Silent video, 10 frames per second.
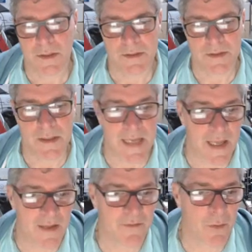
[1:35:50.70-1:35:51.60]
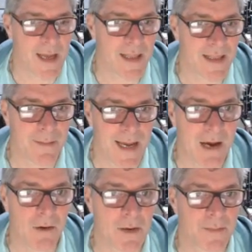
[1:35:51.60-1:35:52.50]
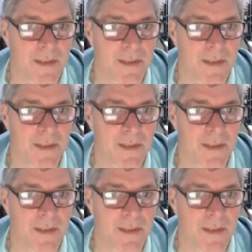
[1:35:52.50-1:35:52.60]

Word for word: So yeah, either way, the amalgam